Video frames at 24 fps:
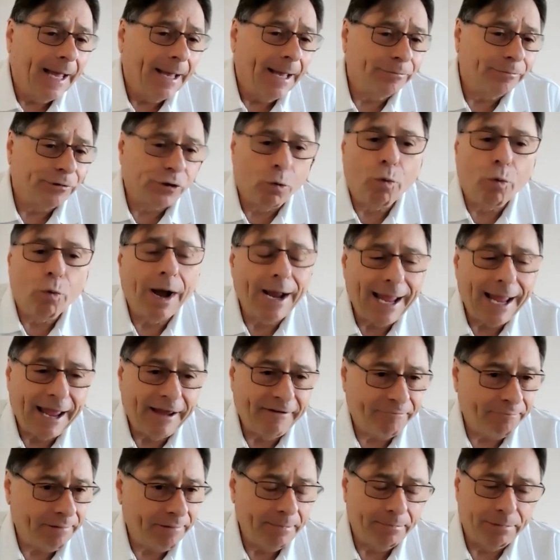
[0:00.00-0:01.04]
So why
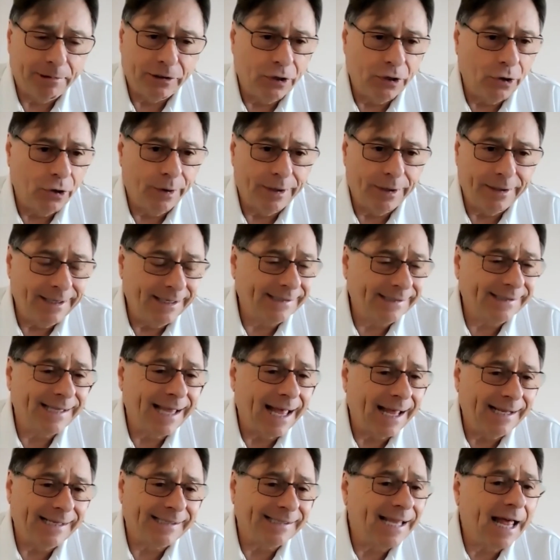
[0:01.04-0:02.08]
have people do it? And it's
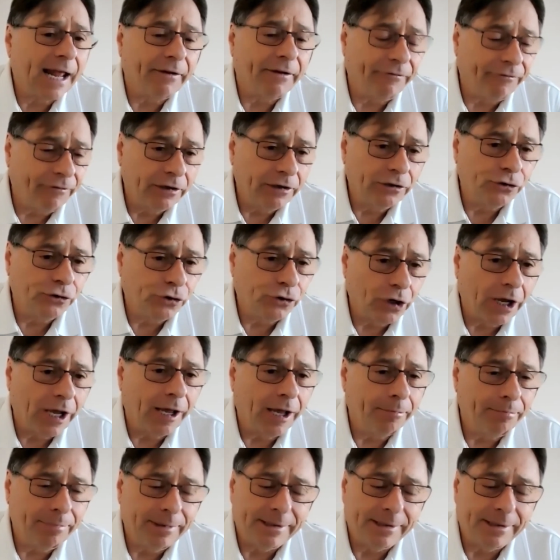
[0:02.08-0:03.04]
not a fun job.